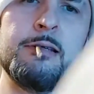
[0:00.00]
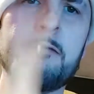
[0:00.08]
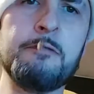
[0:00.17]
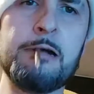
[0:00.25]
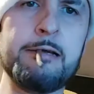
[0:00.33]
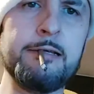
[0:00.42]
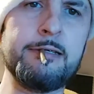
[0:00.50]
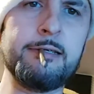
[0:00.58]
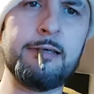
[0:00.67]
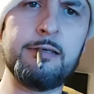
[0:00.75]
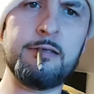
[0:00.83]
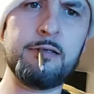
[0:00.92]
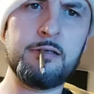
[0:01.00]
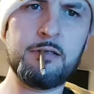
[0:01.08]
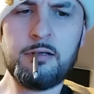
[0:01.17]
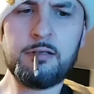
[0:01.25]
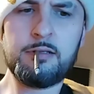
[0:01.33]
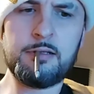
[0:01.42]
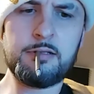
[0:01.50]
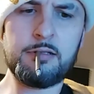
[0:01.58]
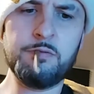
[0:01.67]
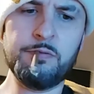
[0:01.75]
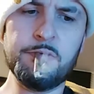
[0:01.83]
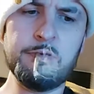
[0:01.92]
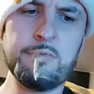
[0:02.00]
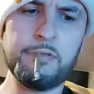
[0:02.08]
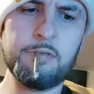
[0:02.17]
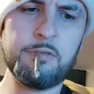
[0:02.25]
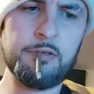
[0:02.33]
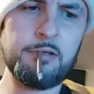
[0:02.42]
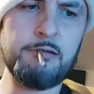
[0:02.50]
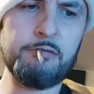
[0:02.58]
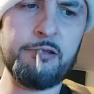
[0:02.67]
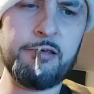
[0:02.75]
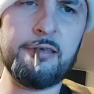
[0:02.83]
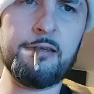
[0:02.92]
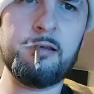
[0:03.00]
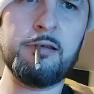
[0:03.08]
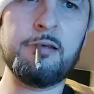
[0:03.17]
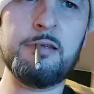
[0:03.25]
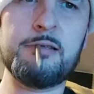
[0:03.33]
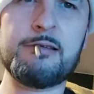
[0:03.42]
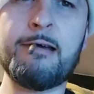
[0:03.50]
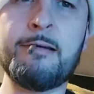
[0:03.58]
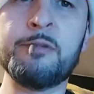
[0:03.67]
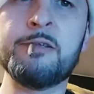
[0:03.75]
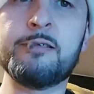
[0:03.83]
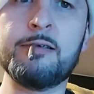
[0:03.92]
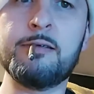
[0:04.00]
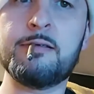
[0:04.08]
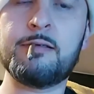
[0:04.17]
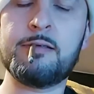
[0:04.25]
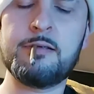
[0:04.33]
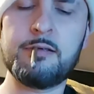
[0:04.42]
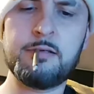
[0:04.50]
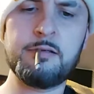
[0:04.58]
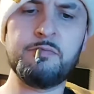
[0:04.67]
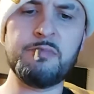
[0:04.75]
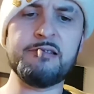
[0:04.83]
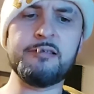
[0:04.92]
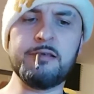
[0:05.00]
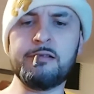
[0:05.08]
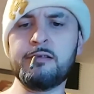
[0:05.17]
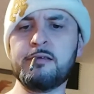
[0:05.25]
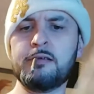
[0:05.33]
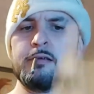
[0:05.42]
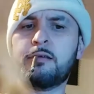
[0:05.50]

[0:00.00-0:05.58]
not rocket science. It's not super complicated. It's common sense, basically.